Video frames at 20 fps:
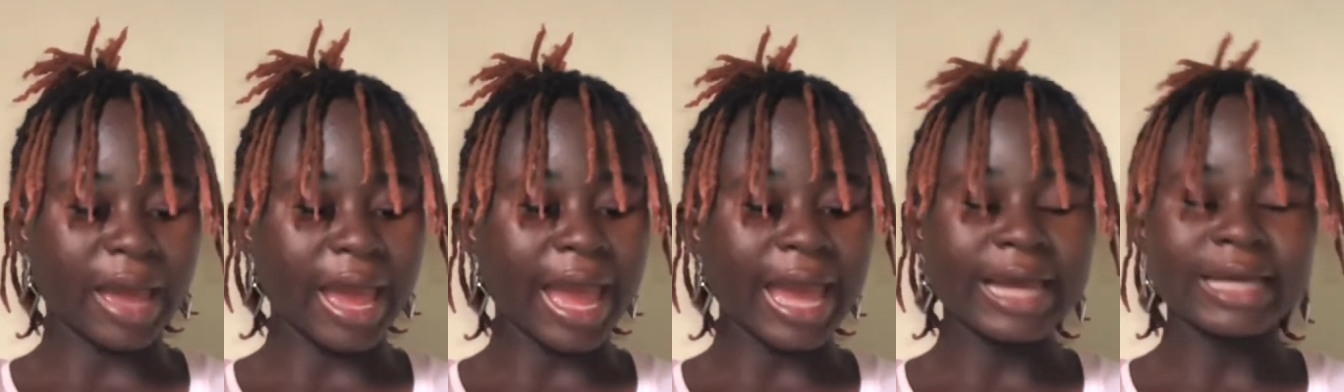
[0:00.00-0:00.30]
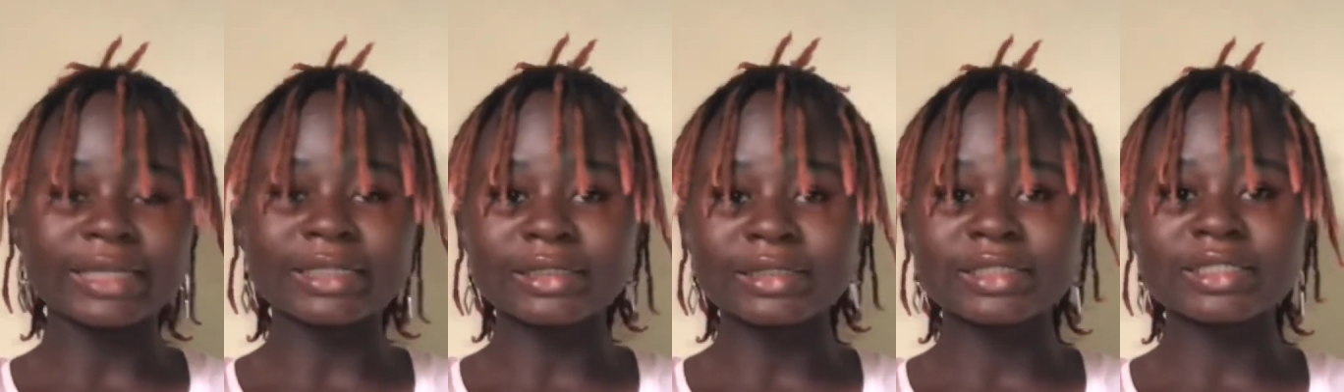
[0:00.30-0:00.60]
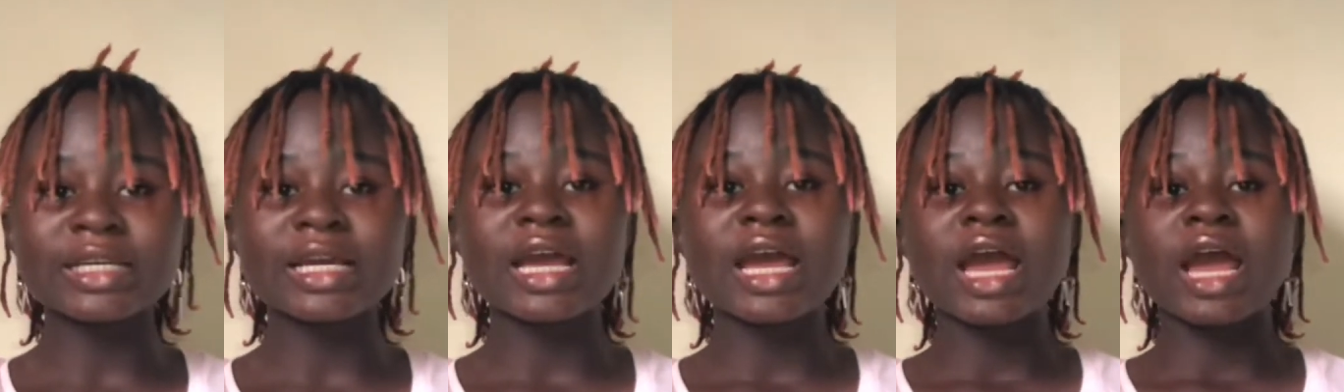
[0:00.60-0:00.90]
And
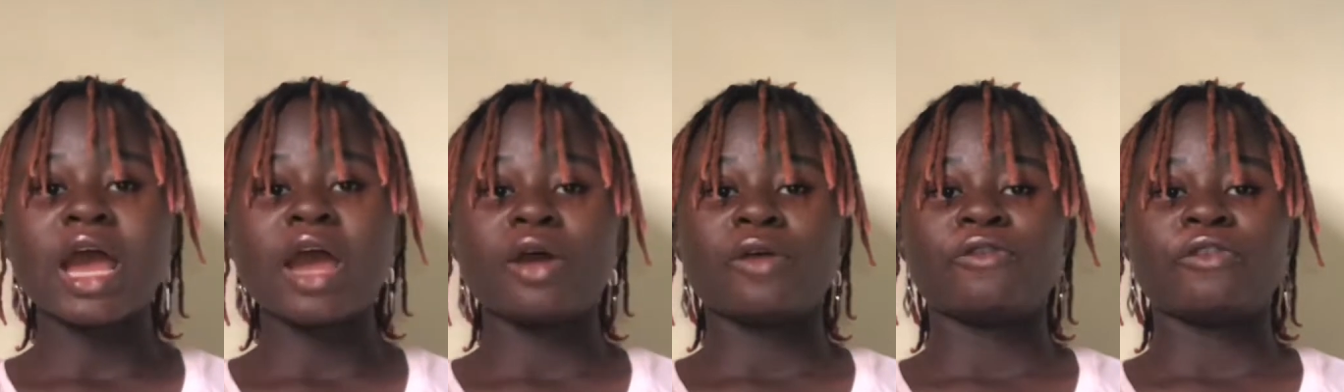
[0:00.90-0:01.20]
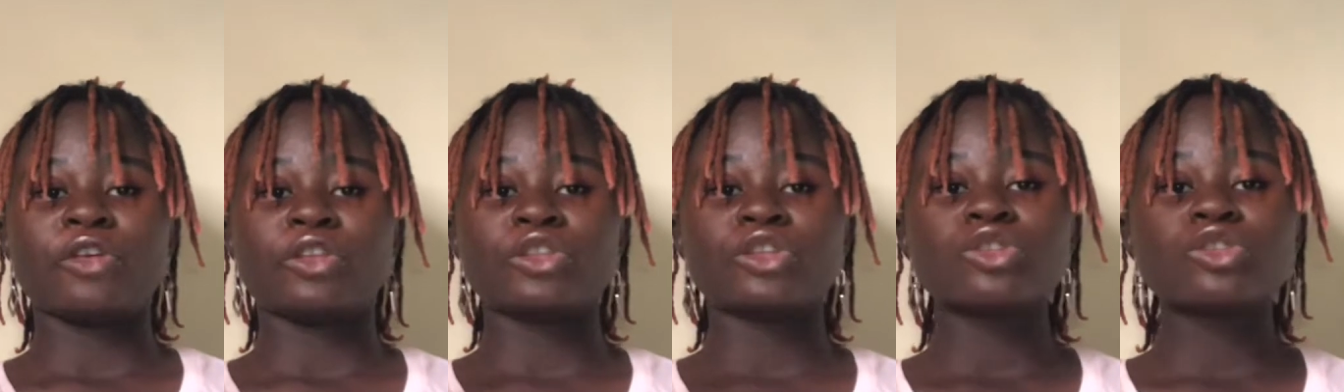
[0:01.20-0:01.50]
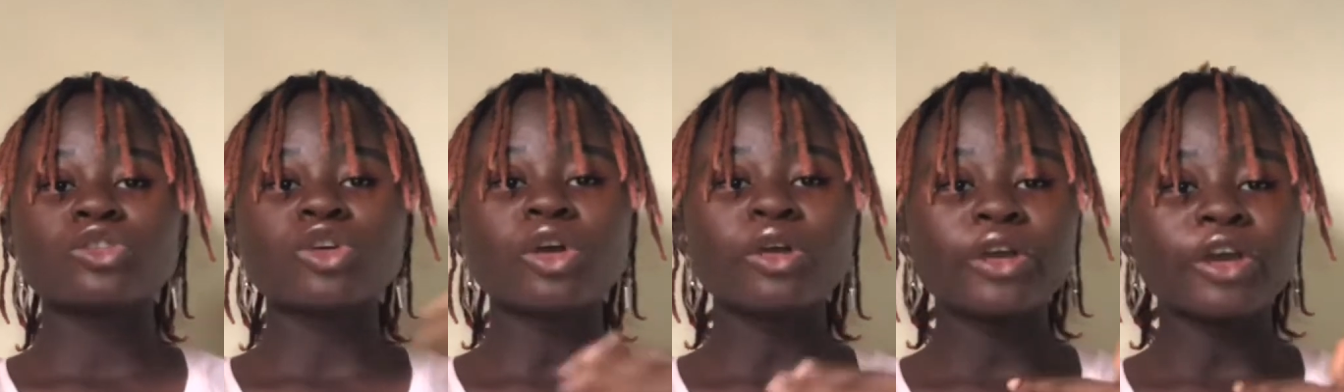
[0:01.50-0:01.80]
for the
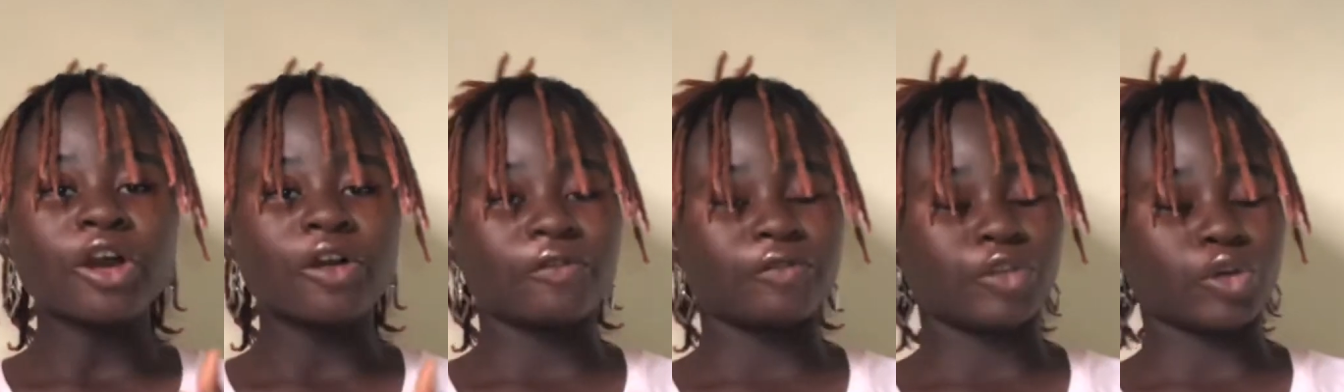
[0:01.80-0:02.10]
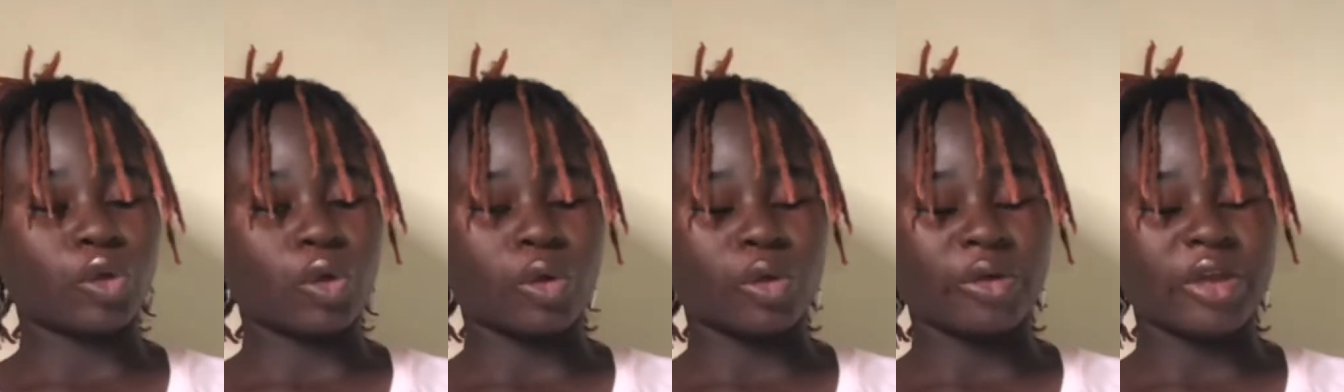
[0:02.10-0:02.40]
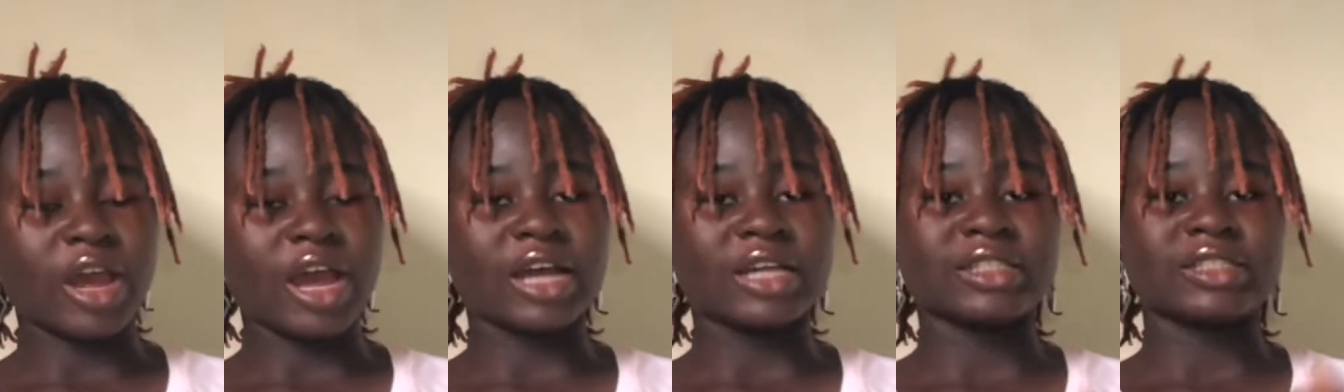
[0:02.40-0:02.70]
story of the
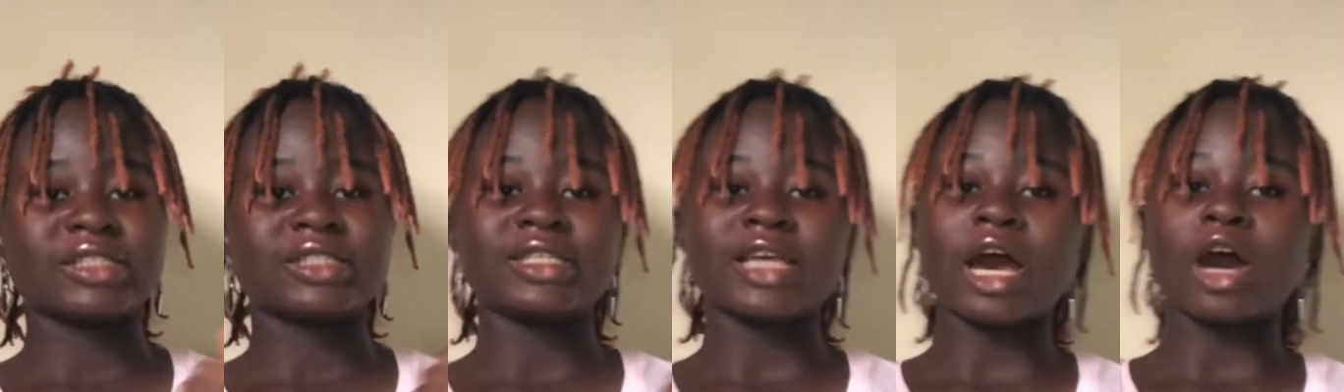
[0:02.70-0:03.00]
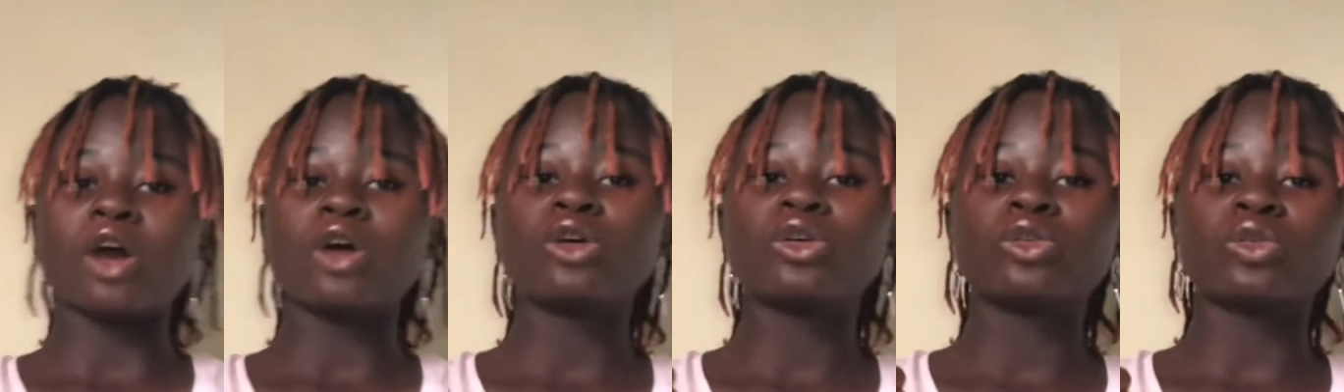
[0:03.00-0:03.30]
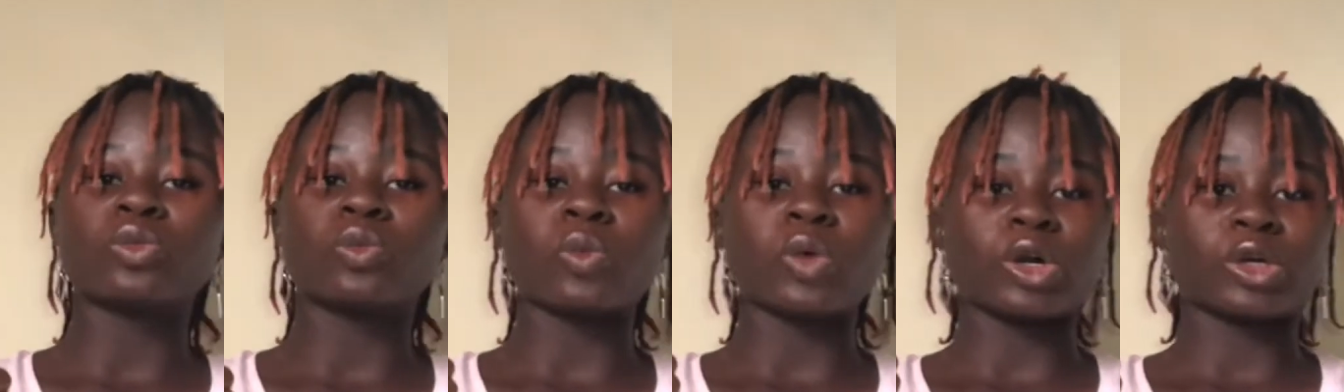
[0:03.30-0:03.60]
Koreans, their
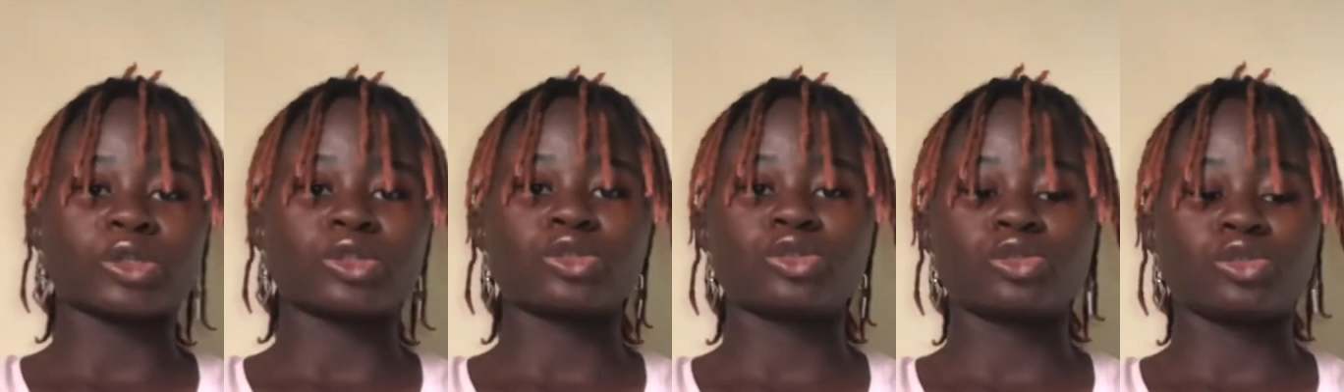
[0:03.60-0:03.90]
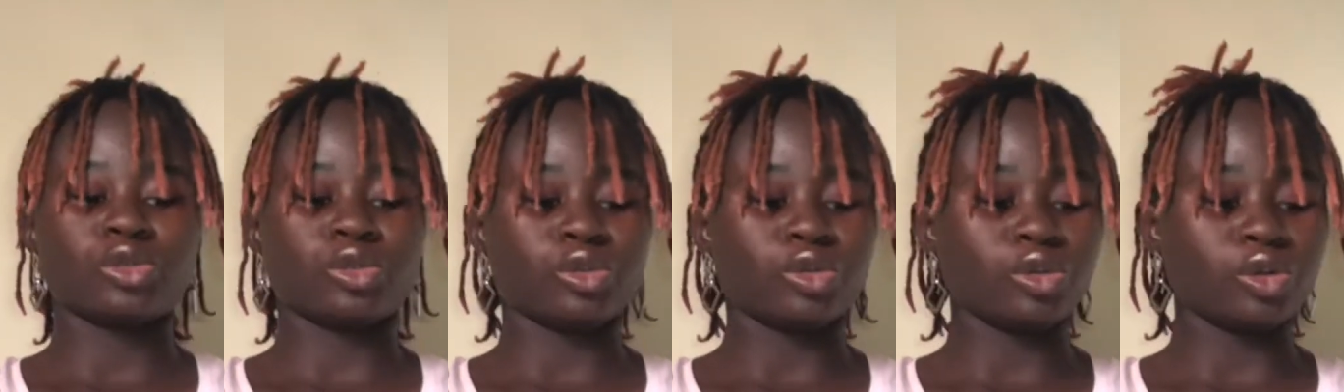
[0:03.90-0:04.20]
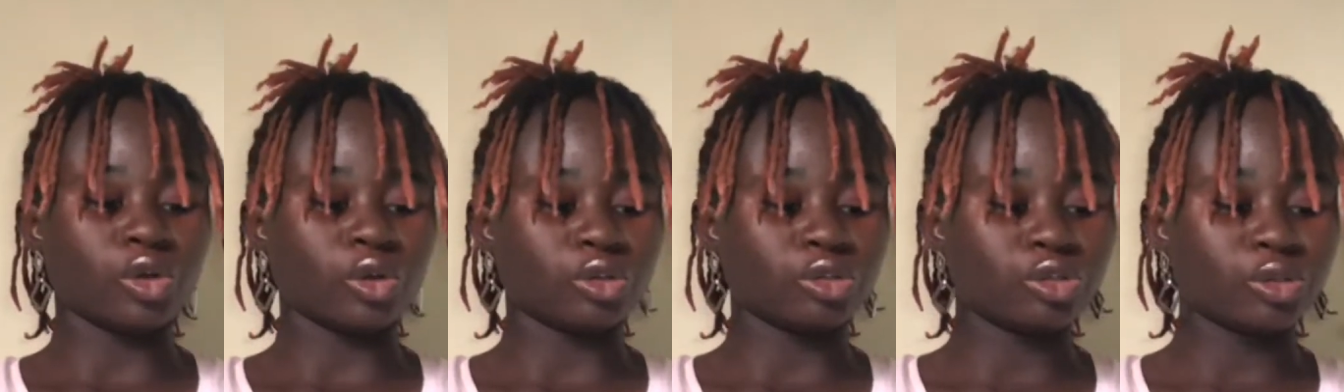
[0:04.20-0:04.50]
own was to,
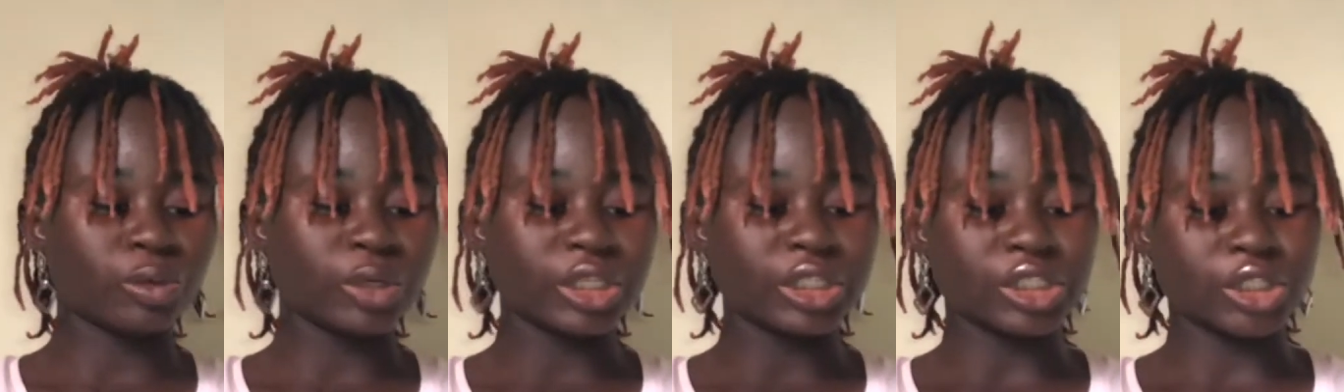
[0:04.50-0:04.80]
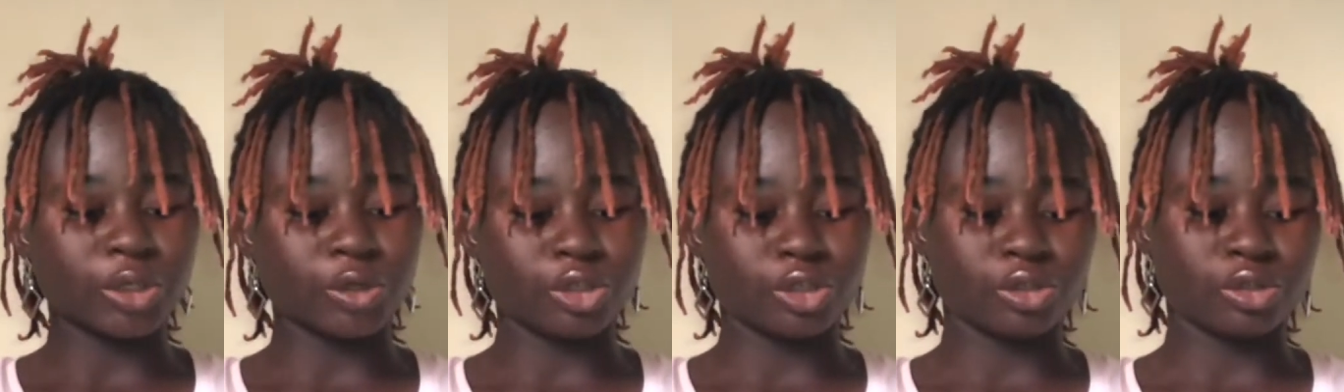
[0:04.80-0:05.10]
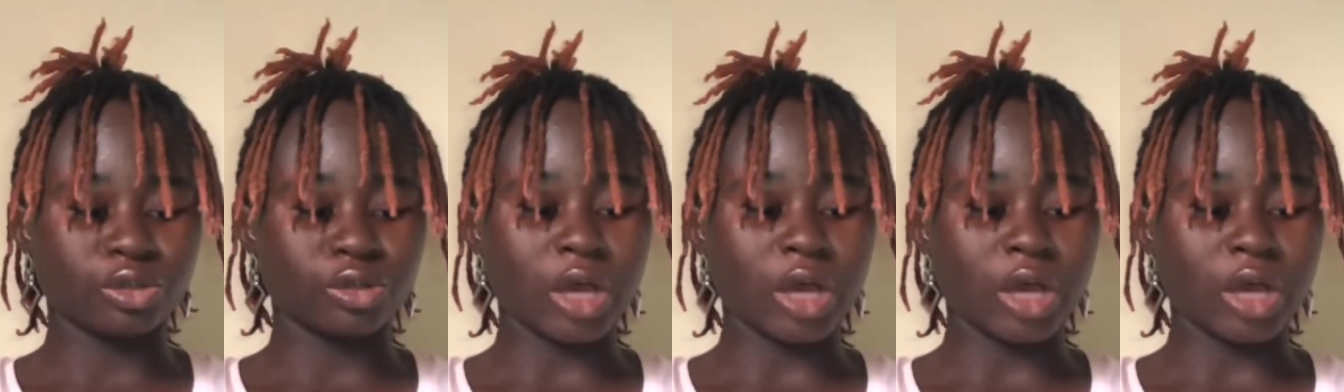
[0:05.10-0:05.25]
during the